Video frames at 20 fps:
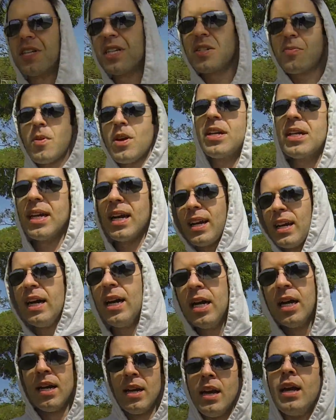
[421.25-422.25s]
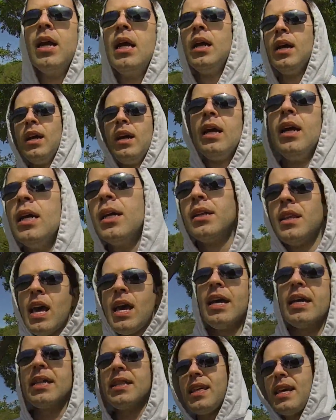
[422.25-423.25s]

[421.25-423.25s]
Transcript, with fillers: He's been, uh, they,